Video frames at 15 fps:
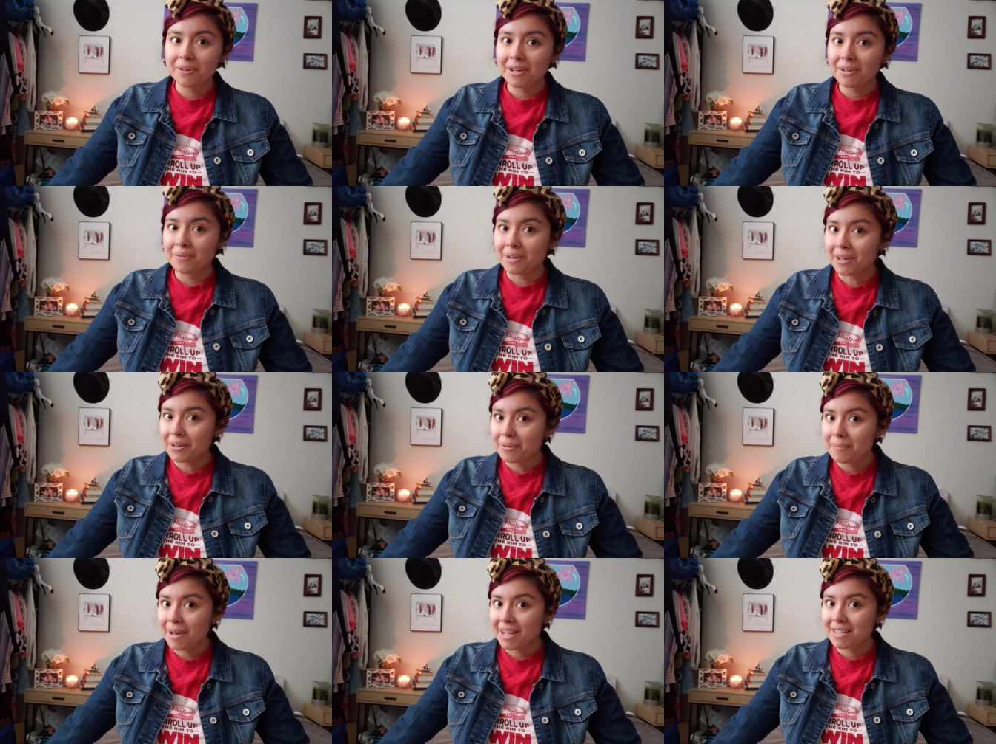everyone,
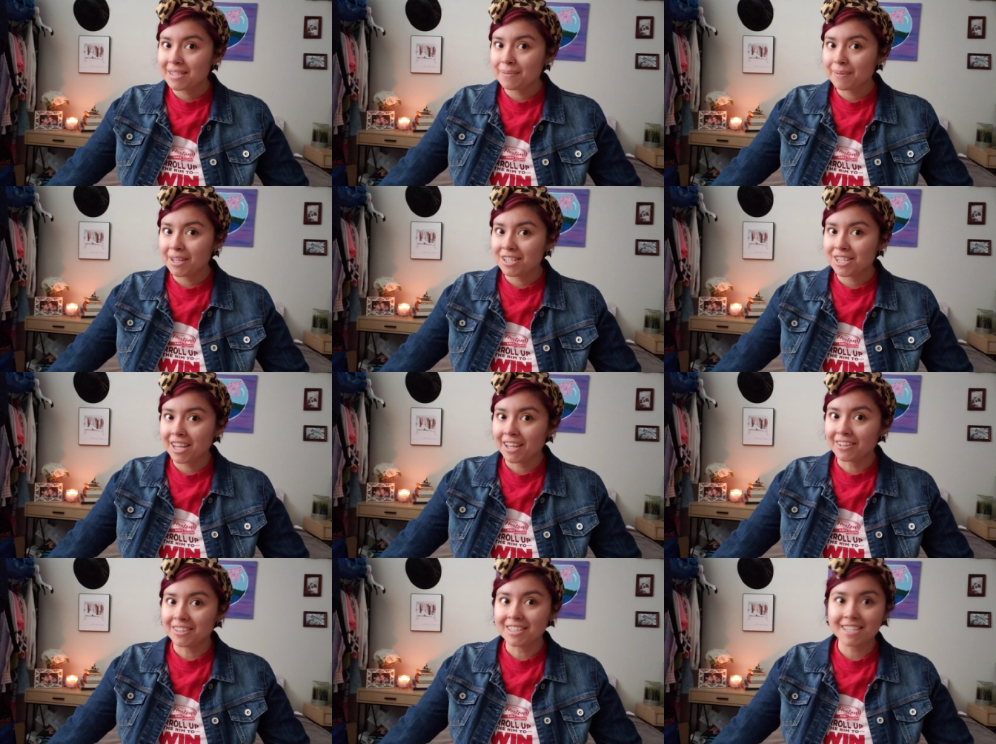welcome back to my
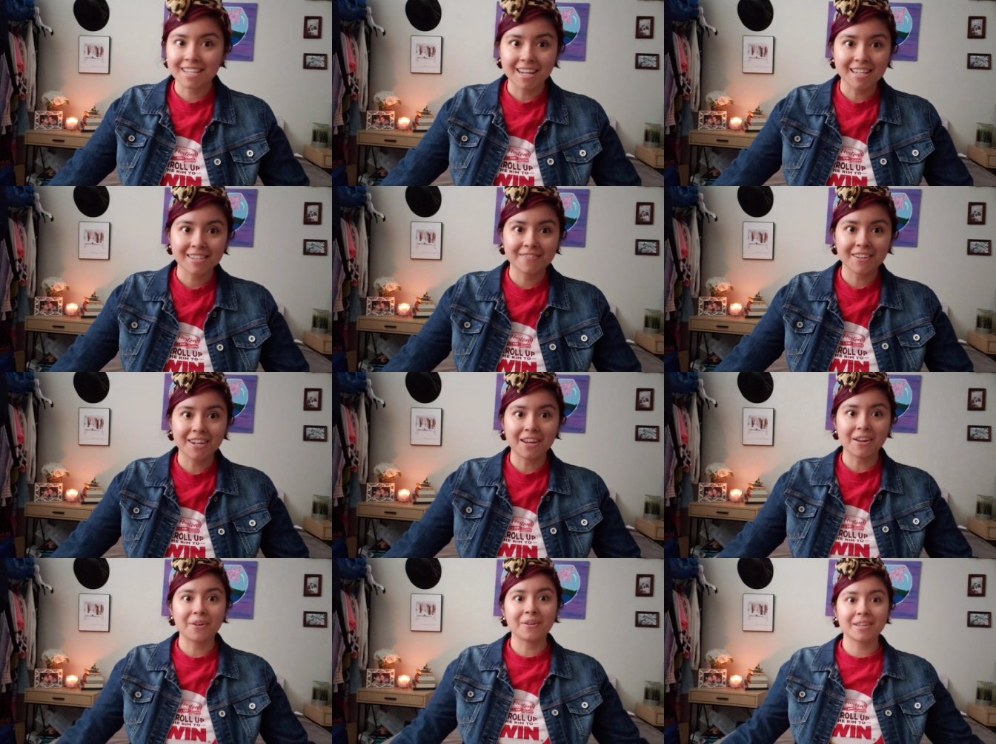channel. Today's
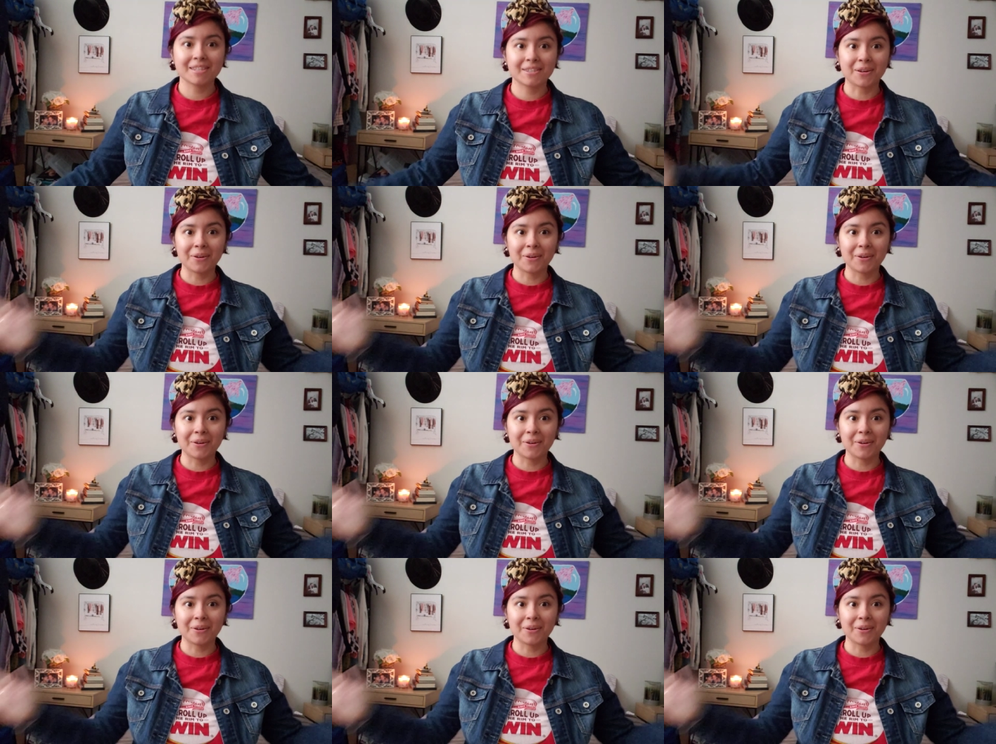video is